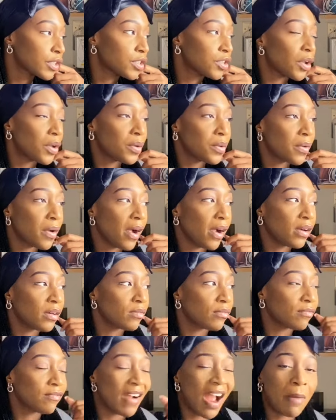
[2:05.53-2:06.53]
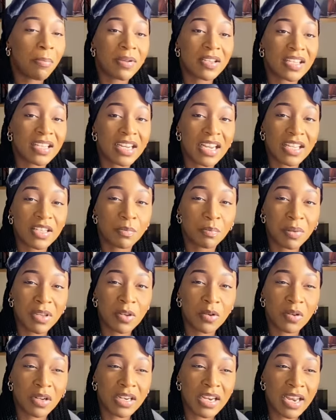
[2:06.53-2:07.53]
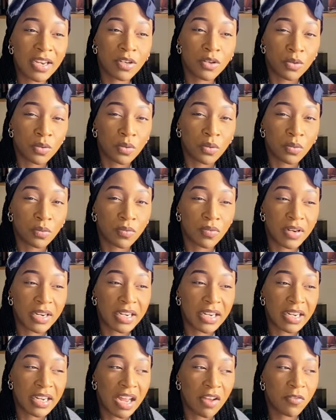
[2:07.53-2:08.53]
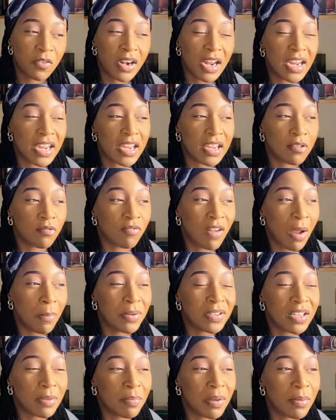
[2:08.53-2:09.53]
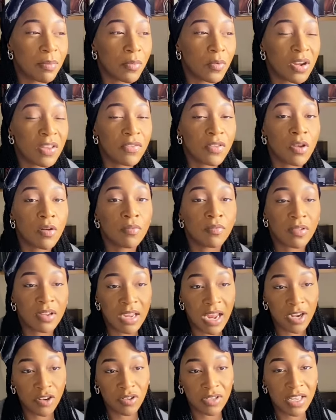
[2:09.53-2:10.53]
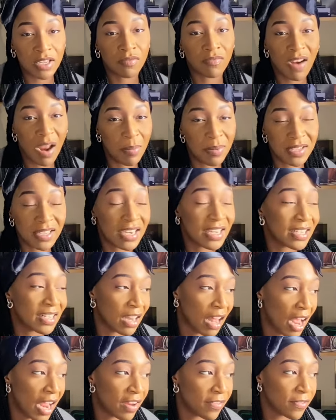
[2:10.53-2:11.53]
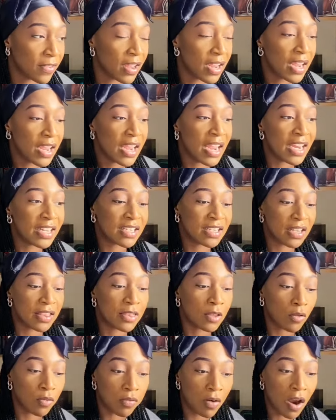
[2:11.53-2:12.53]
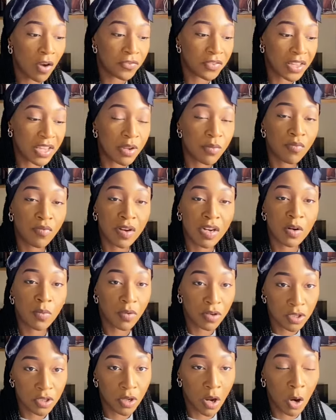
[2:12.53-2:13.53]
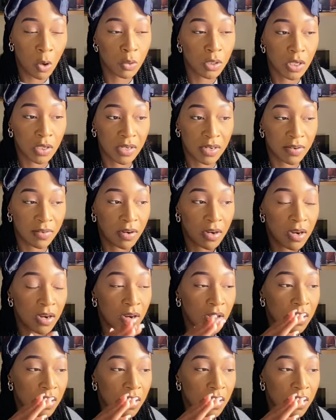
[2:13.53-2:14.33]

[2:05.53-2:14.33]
So rap isn't his be-all and end-all, really. I feel like rap is a bit more, even though Kendrick says rap is in his life, it's the craft that he really wants to hone on and